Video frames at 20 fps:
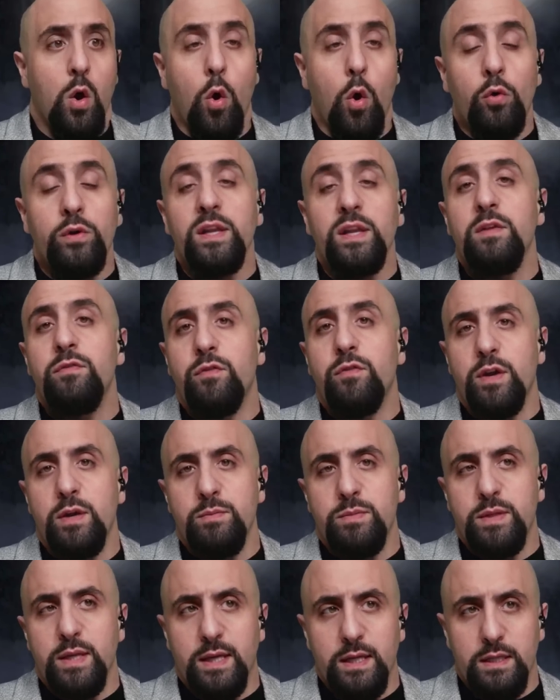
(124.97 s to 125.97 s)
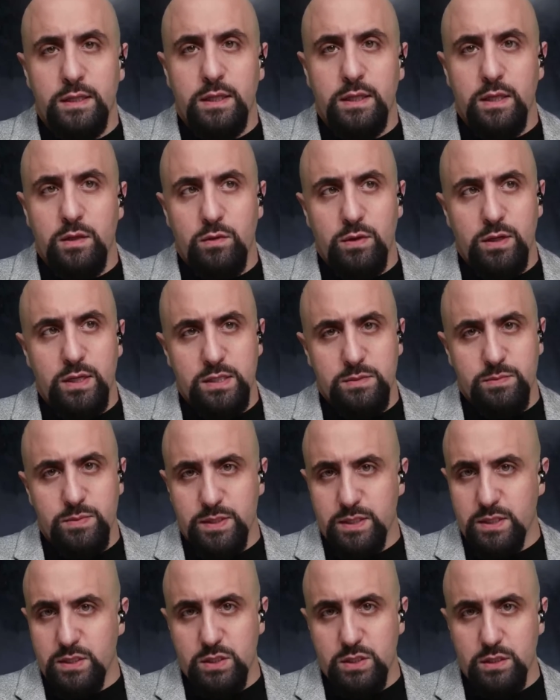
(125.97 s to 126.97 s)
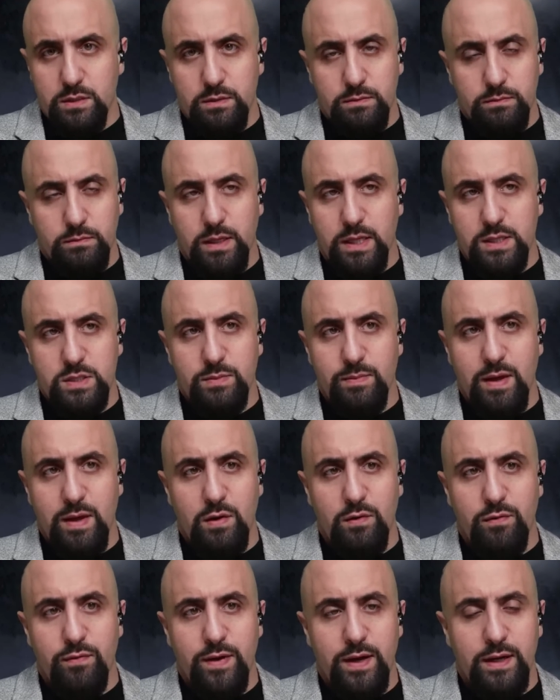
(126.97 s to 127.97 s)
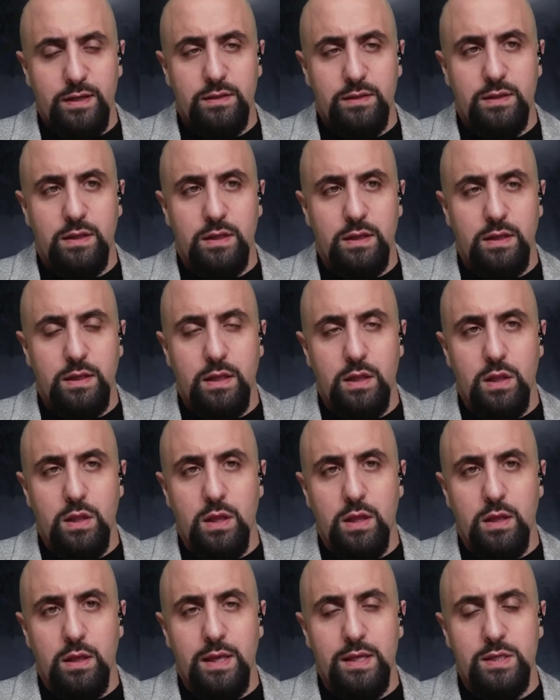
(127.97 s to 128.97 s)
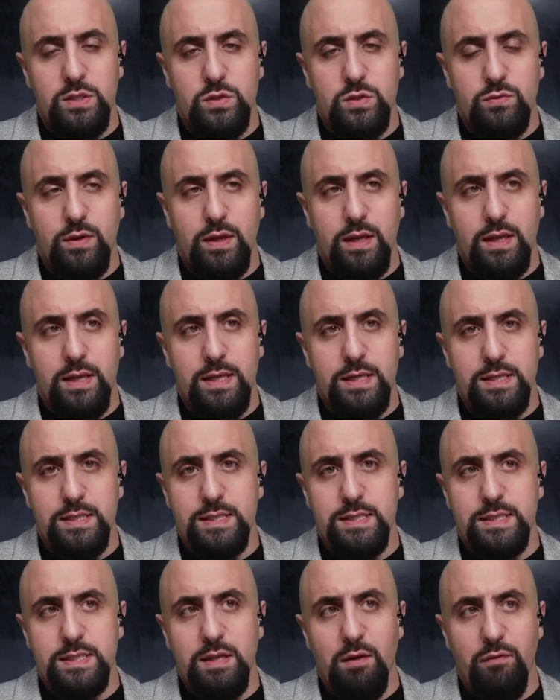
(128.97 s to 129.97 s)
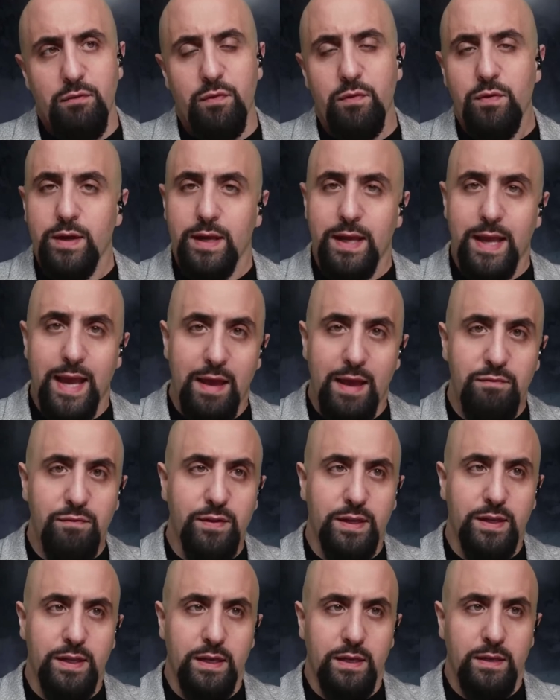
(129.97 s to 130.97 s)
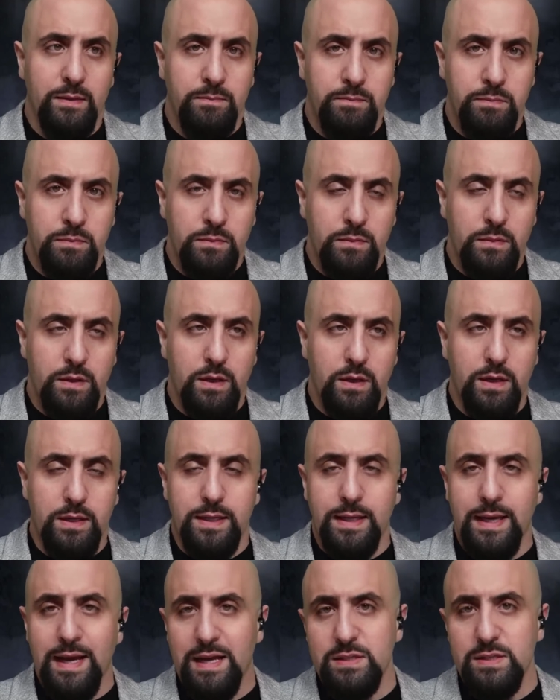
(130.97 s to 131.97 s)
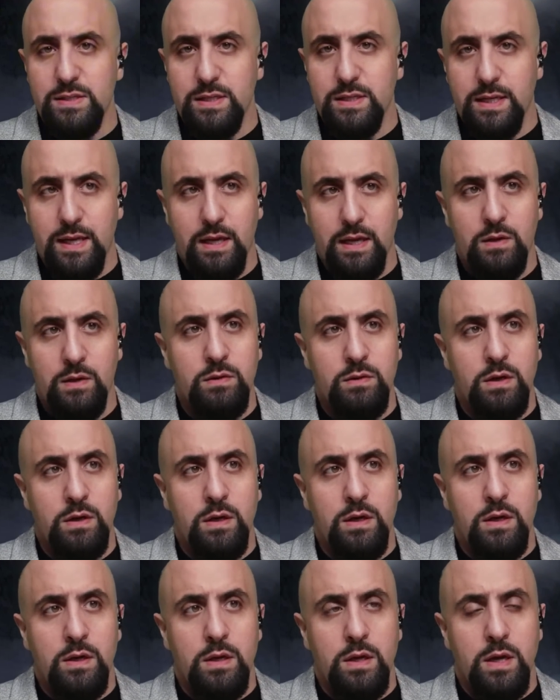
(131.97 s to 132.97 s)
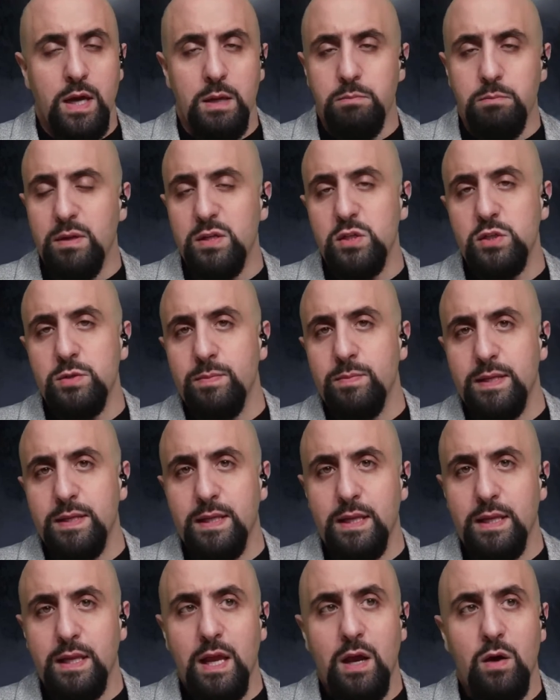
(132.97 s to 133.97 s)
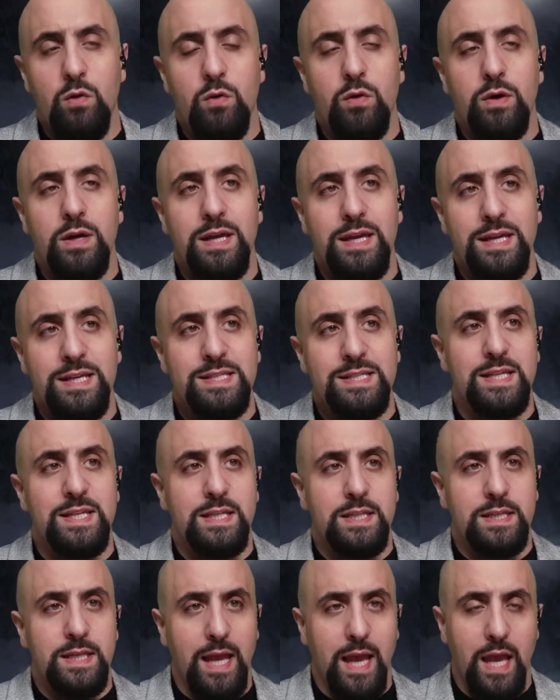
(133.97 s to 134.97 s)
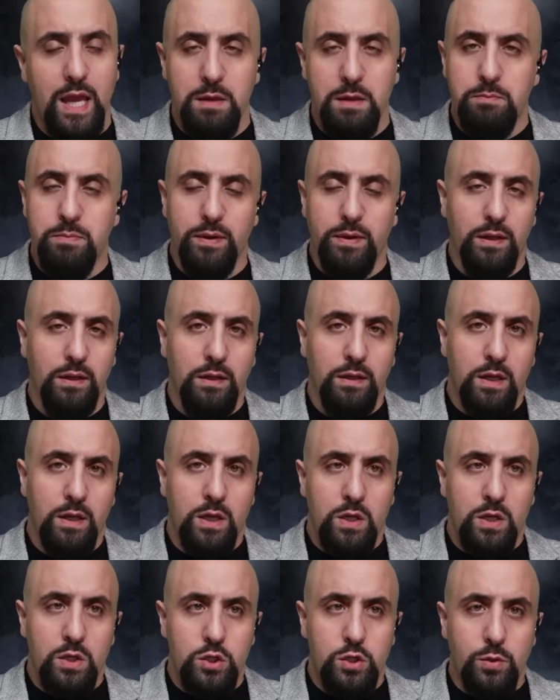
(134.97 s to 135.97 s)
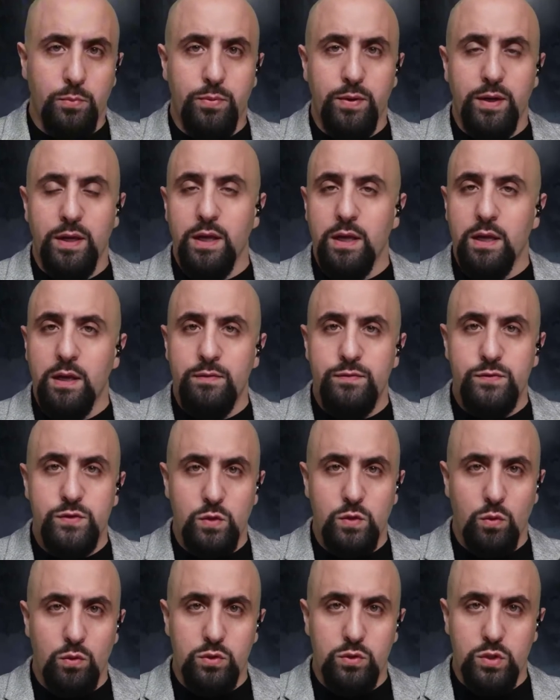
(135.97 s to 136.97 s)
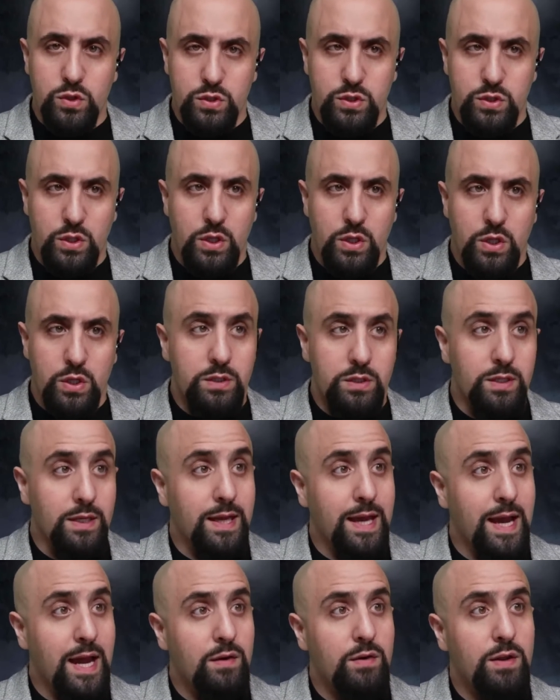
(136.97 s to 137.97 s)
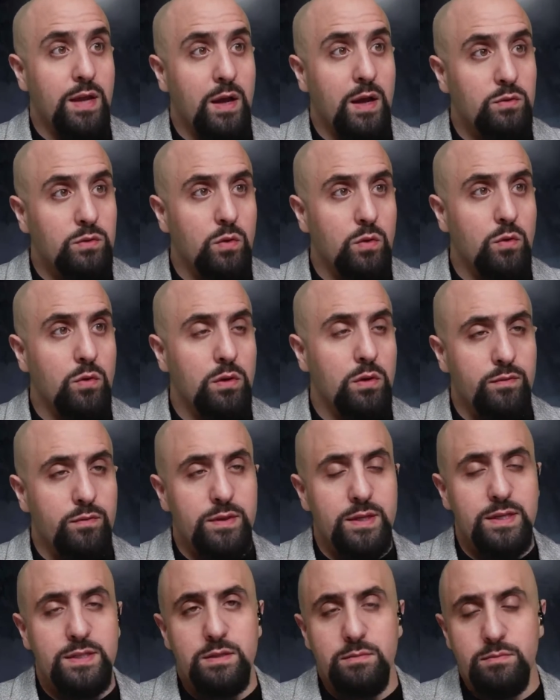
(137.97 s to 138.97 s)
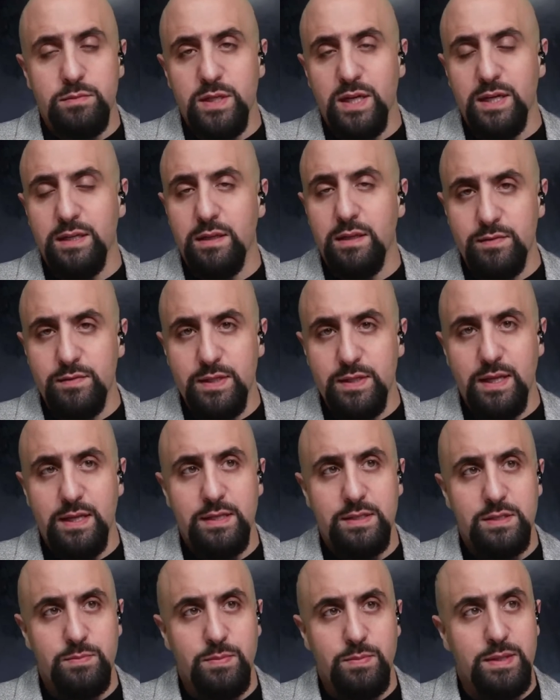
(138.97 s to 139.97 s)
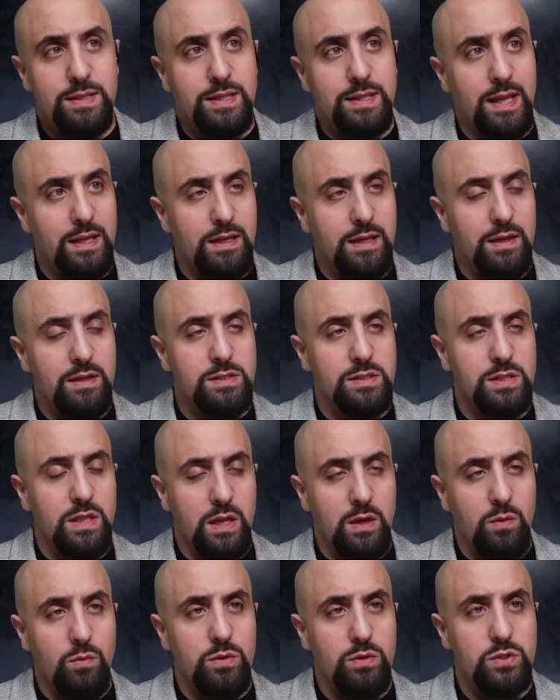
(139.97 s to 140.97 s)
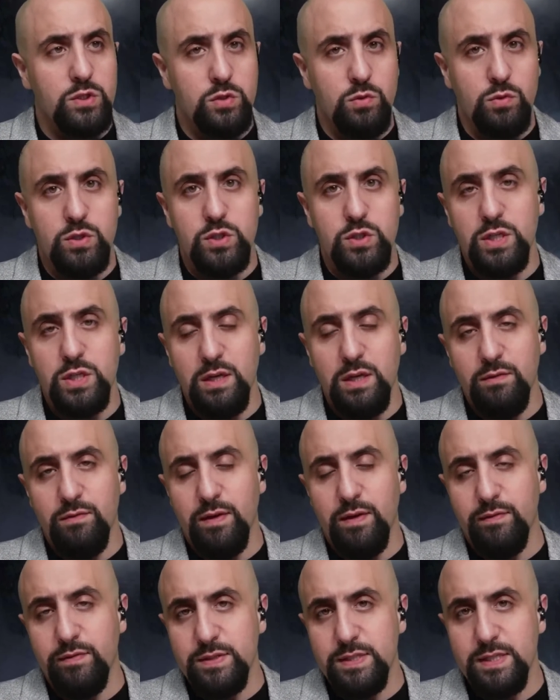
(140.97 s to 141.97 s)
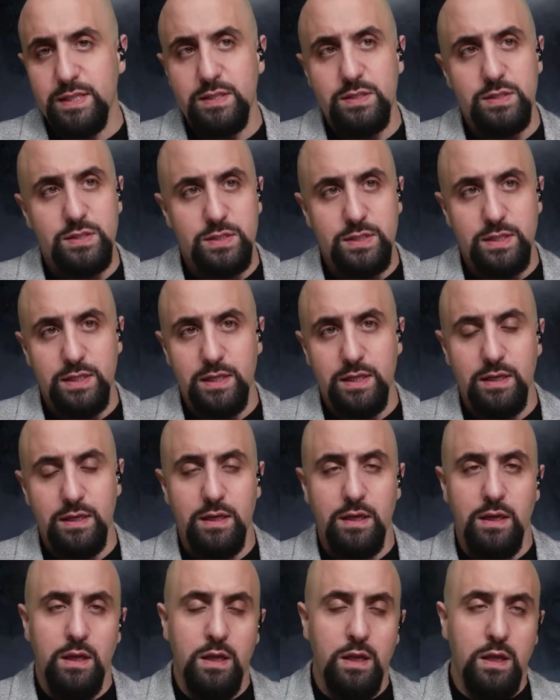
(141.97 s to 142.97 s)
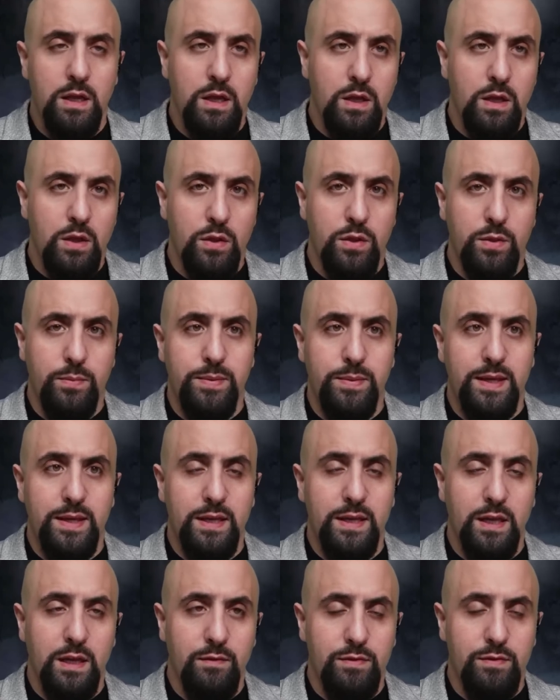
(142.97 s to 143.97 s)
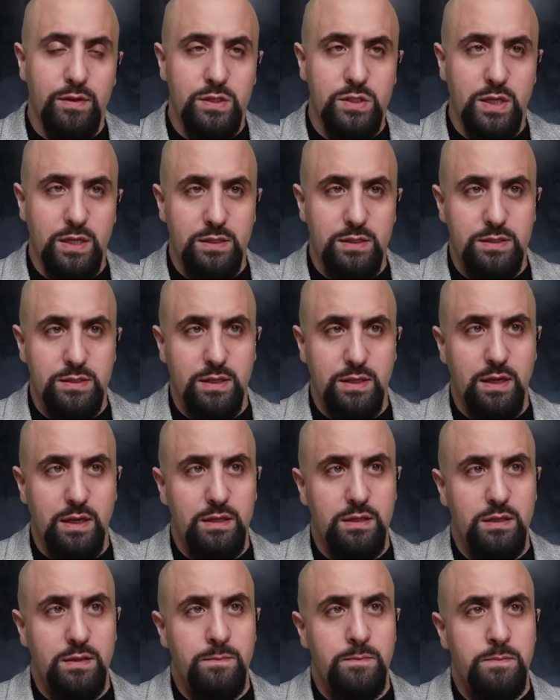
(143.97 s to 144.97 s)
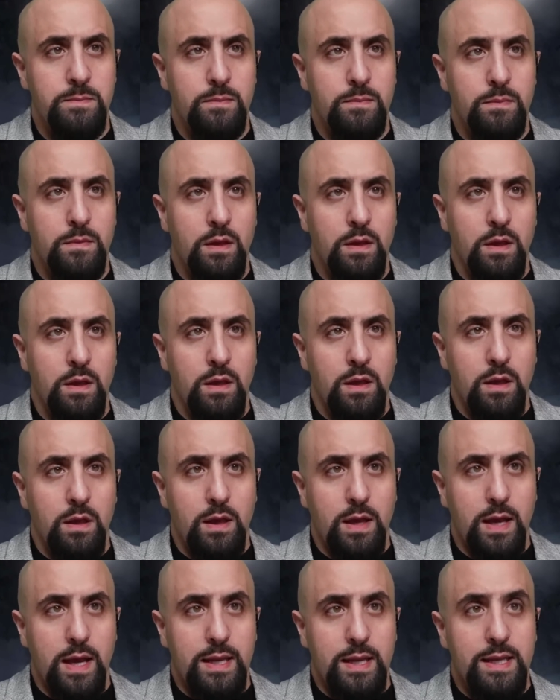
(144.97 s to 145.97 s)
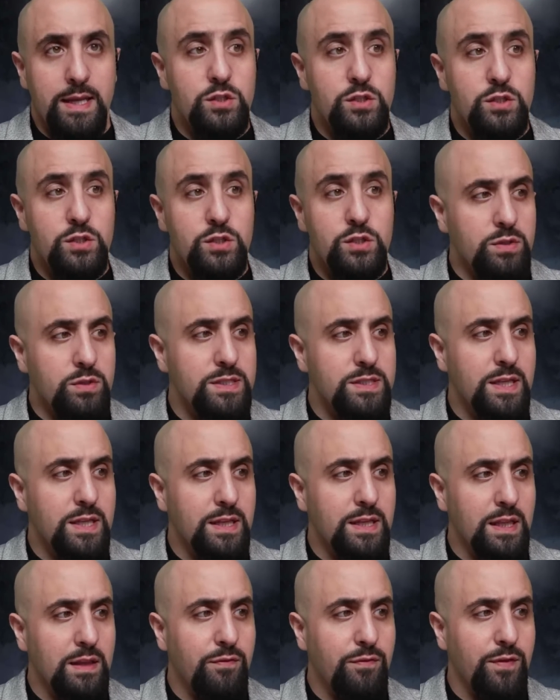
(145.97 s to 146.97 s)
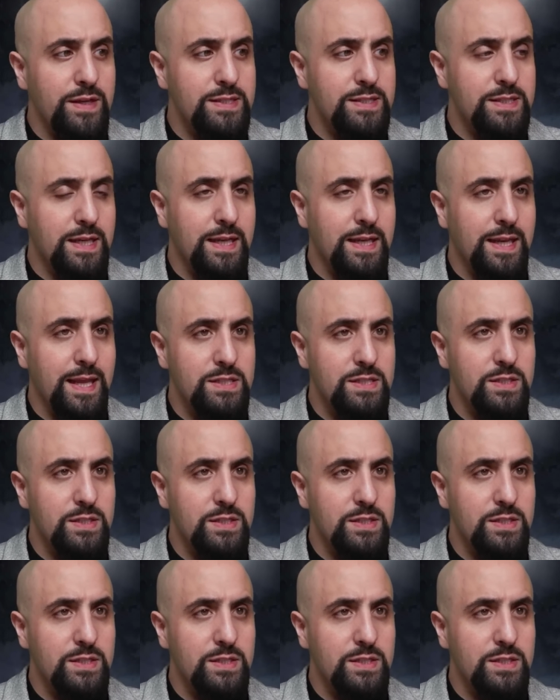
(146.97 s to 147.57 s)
only for him to continue in his position. As a matter of fact, Israel is suffering heavily in Gaza now, and Benjamin Netanyahu isn't able to bring enough soldiers to carry out all of these objectives that he's been telling us that he wants to achieve ever since the beginning of the genocide. And he's constantly facing an